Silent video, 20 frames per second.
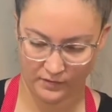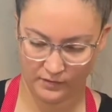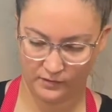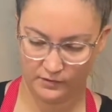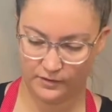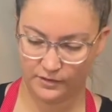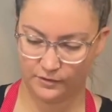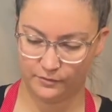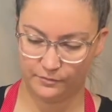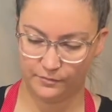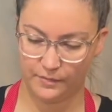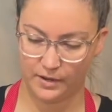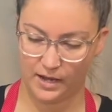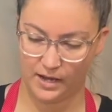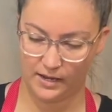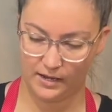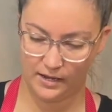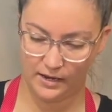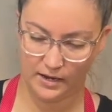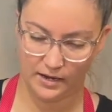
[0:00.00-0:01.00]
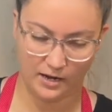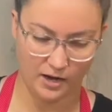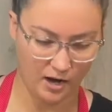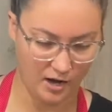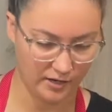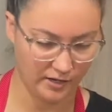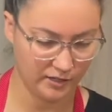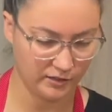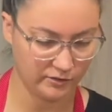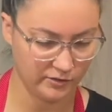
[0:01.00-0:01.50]
So my
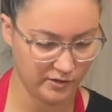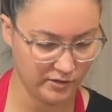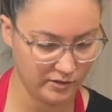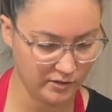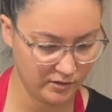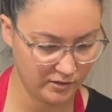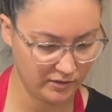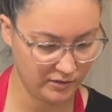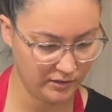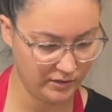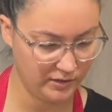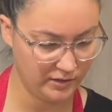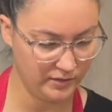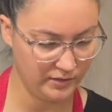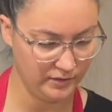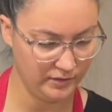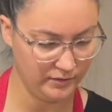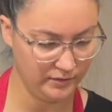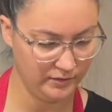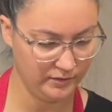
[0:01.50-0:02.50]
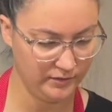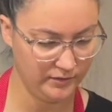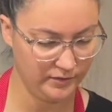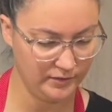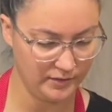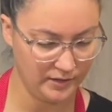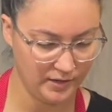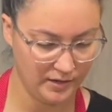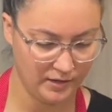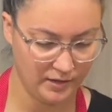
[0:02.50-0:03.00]
iconic look
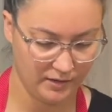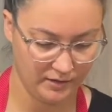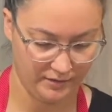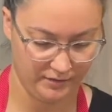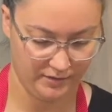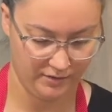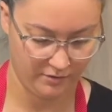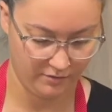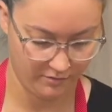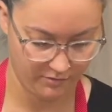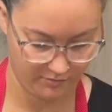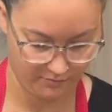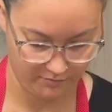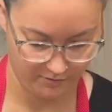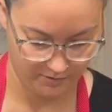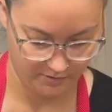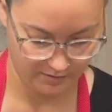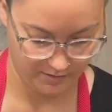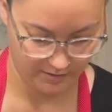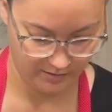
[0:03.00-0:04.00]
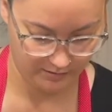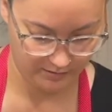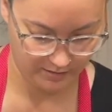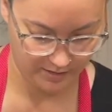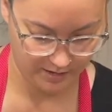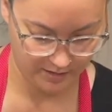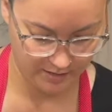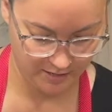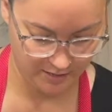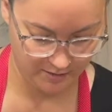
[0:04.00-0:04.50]
is, so I
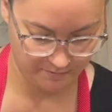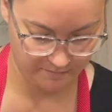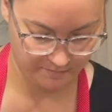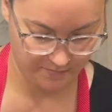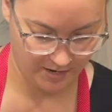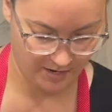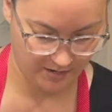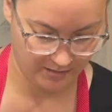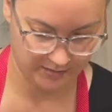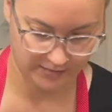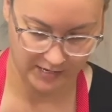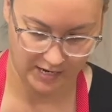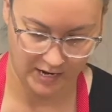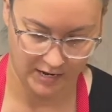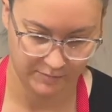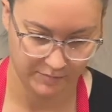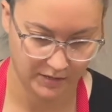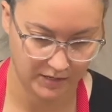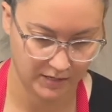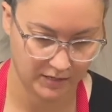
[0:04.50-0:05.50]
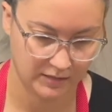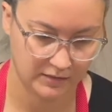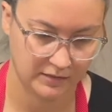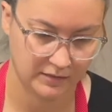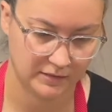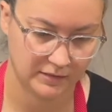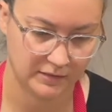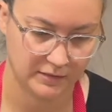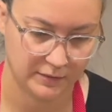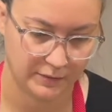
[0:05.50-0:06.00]
line up my diamond,